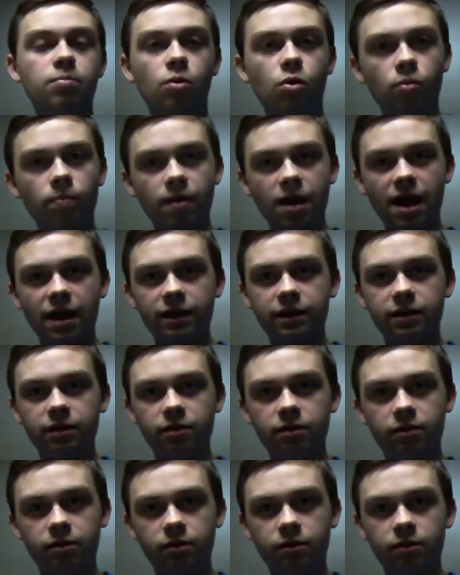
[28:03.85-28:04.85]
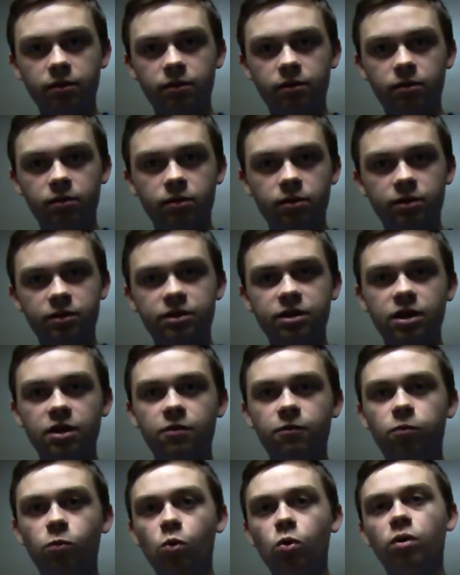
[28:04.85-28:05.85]
bolt back, send
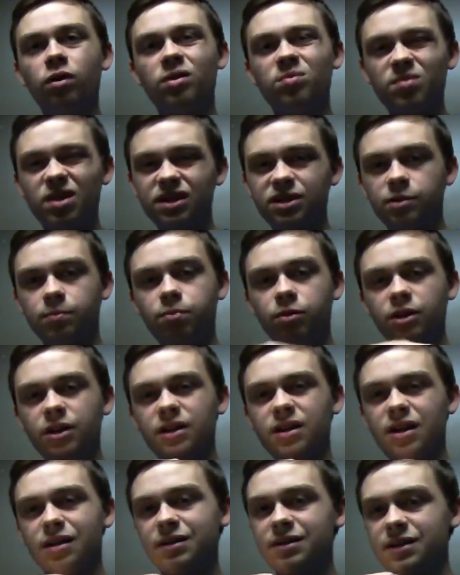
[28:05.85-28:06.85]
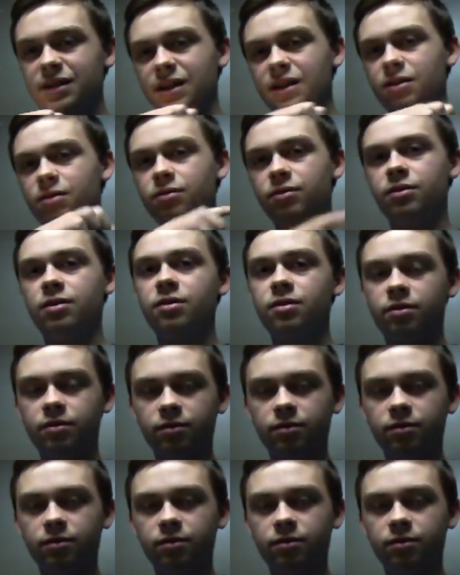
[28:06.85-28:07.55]
it forward. It makes a pretty nice sound.